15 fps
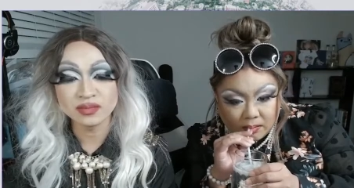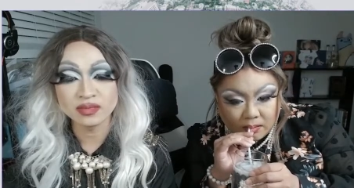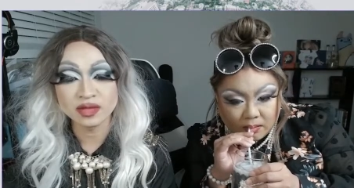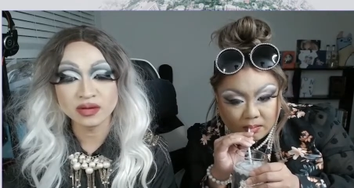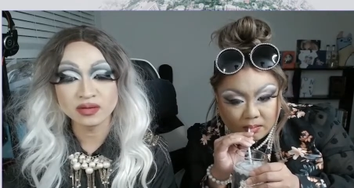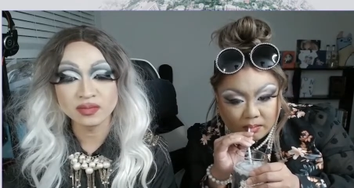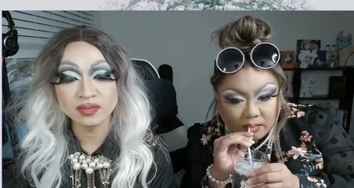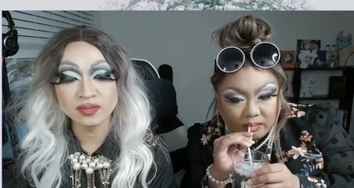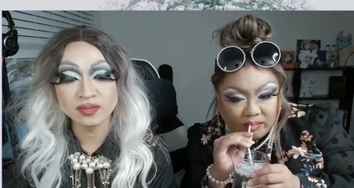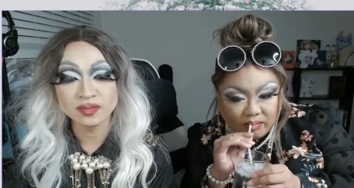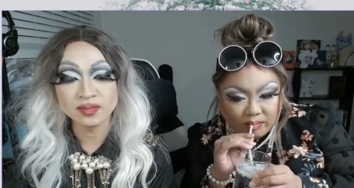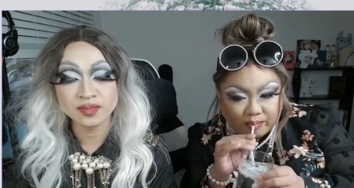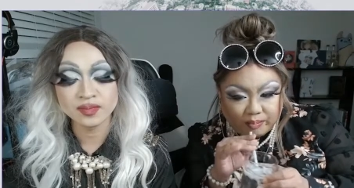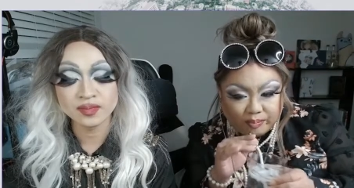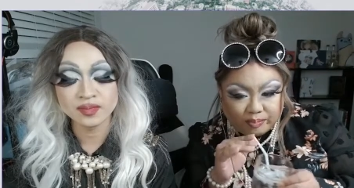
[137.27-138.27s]

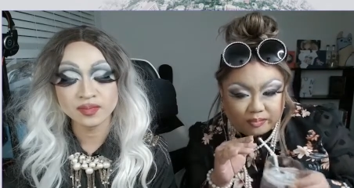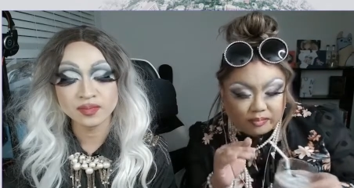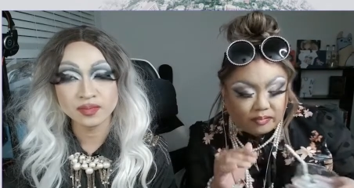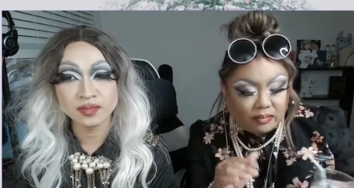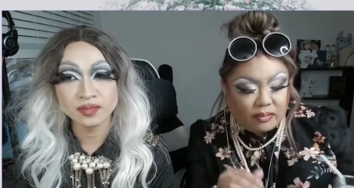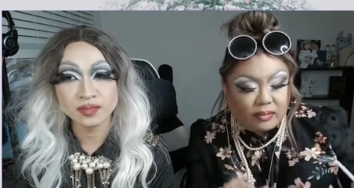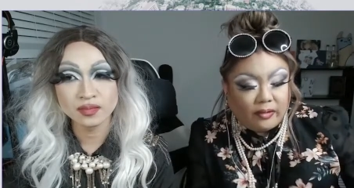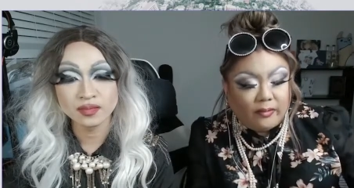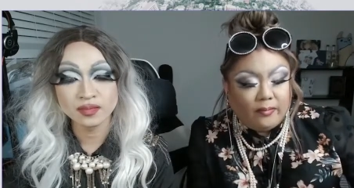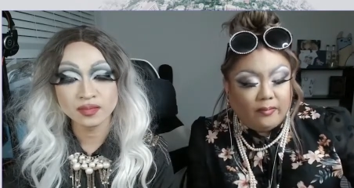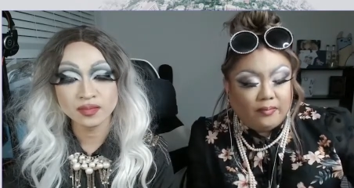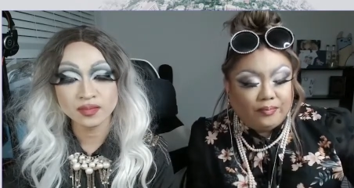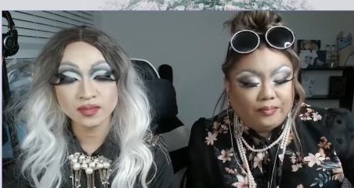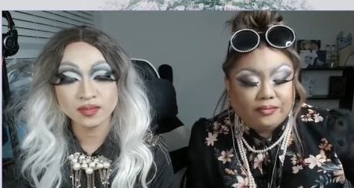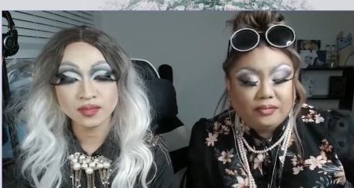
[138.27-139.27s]

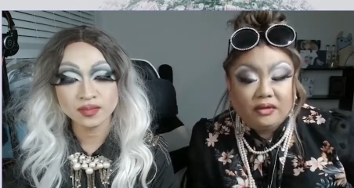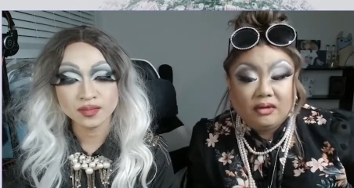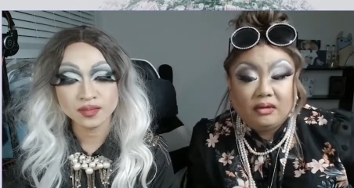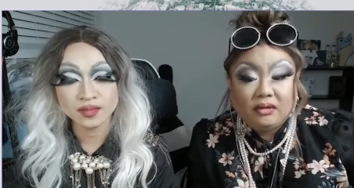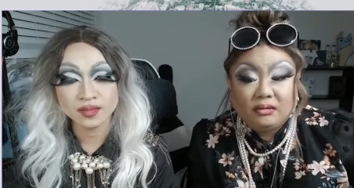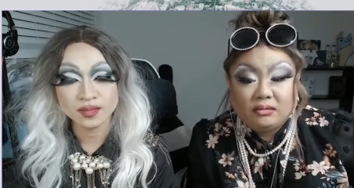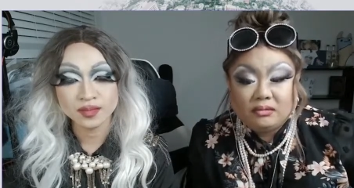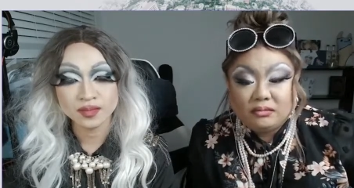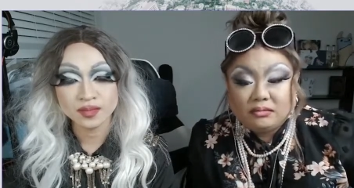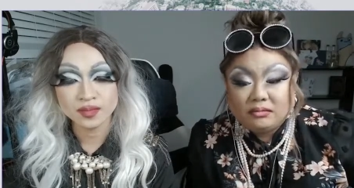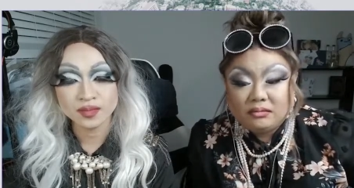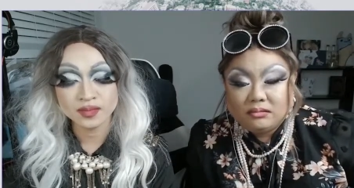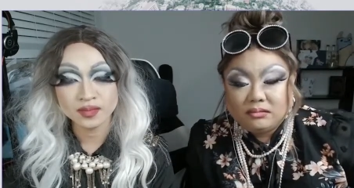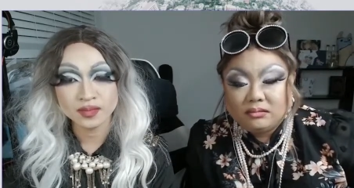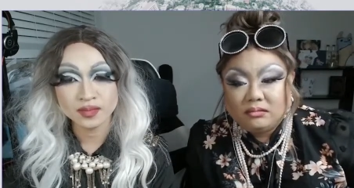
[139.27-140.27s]

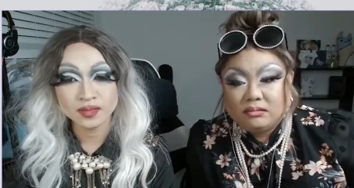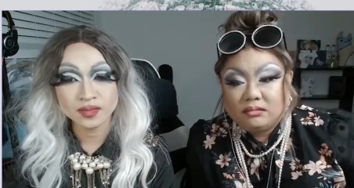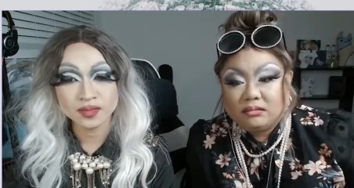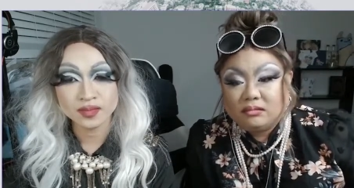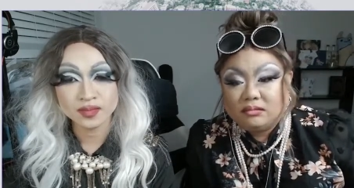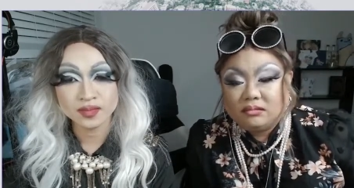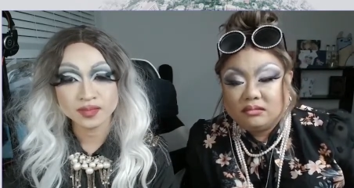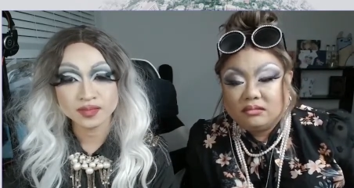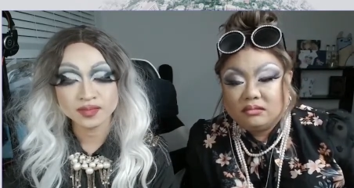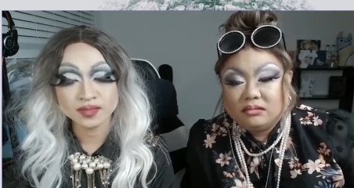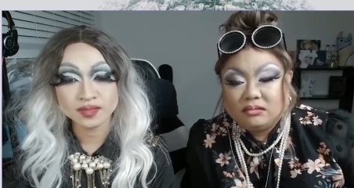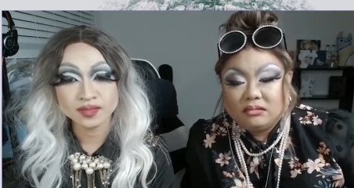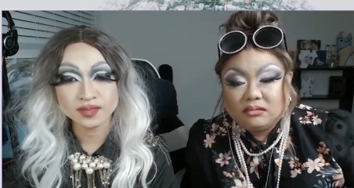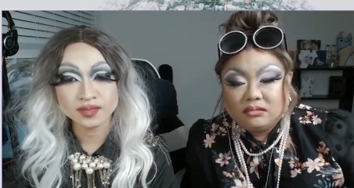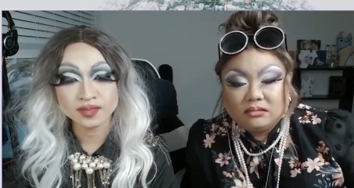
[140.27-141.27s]

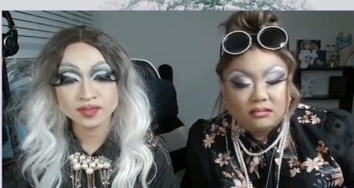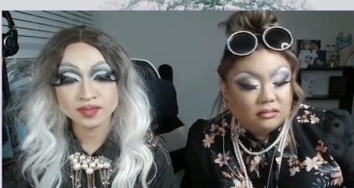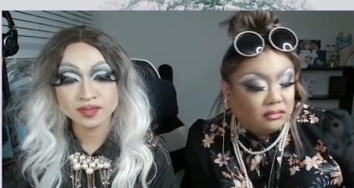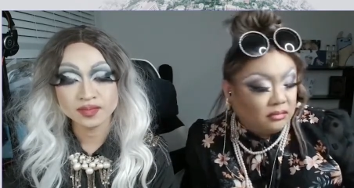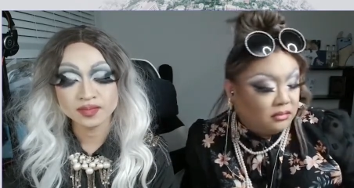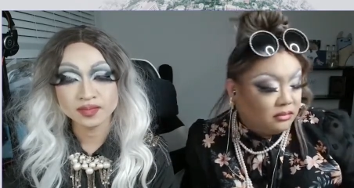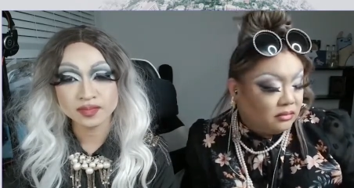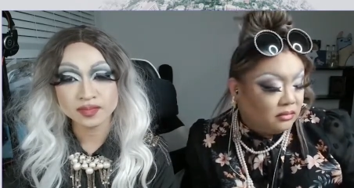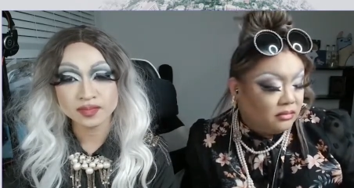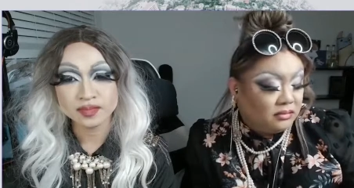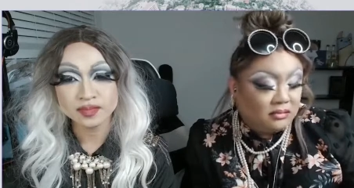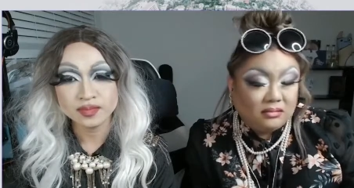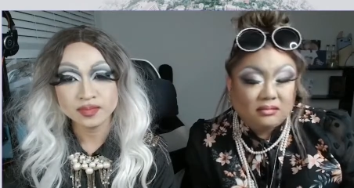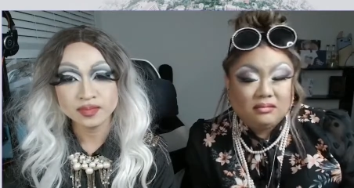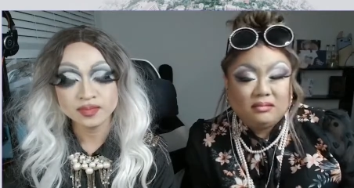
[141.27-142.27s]

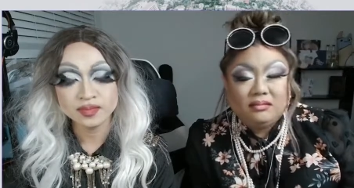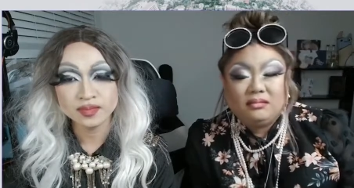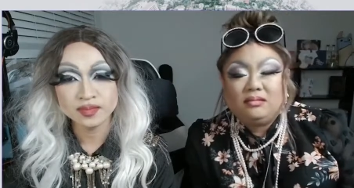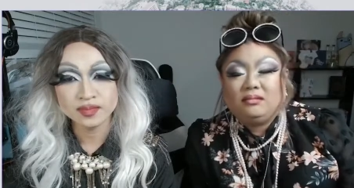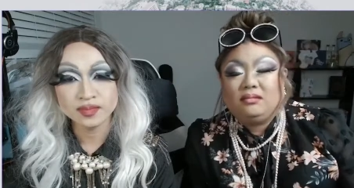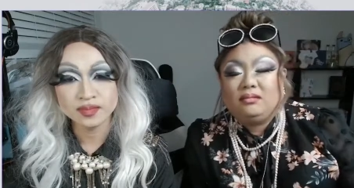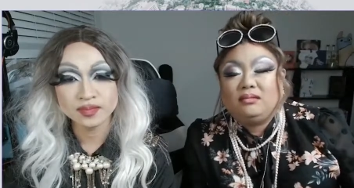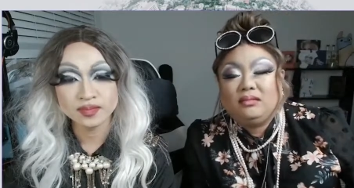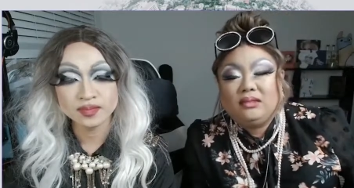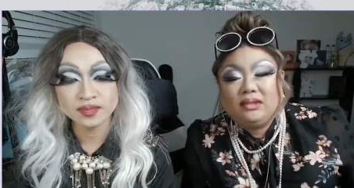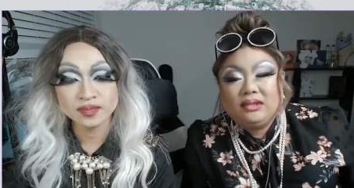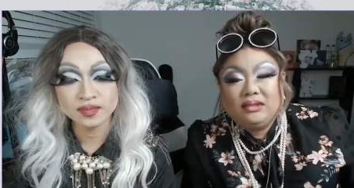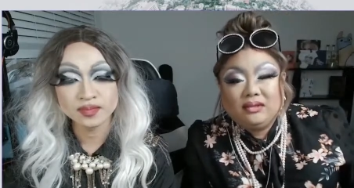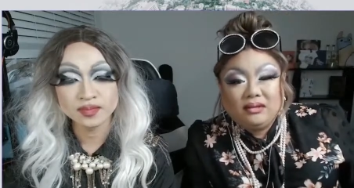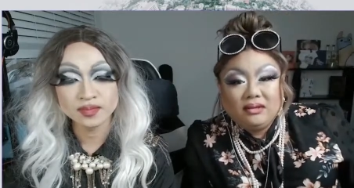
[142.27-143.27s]

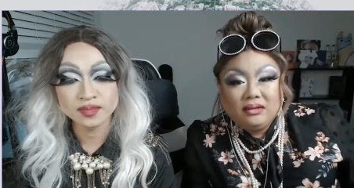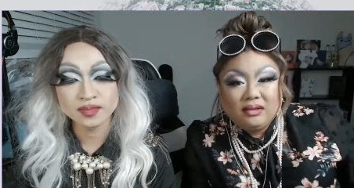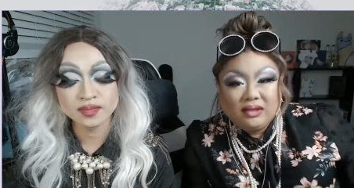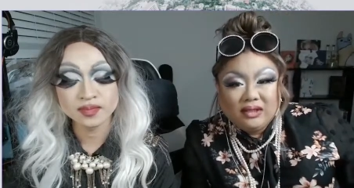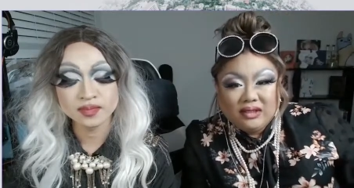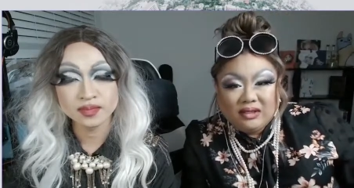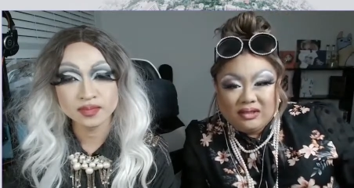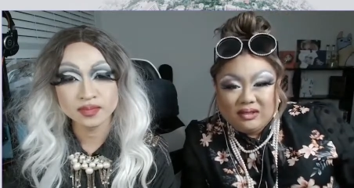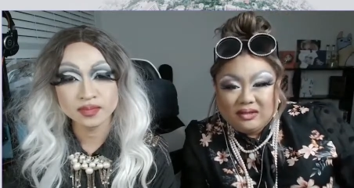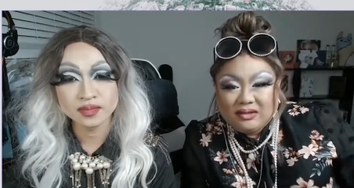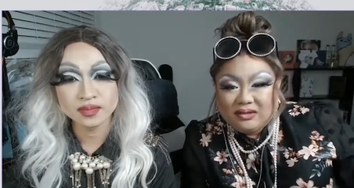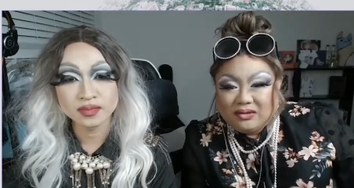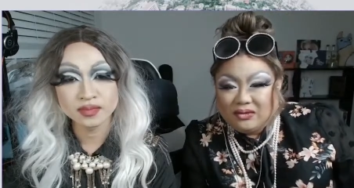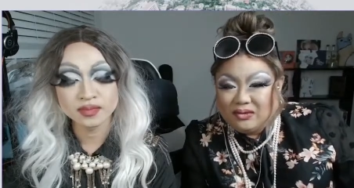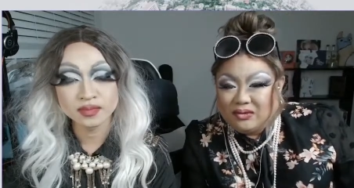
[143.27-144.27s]

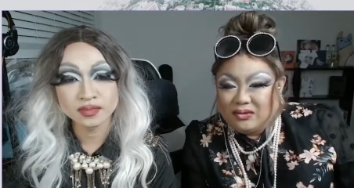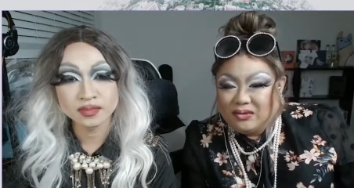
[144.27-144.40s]
[no speech]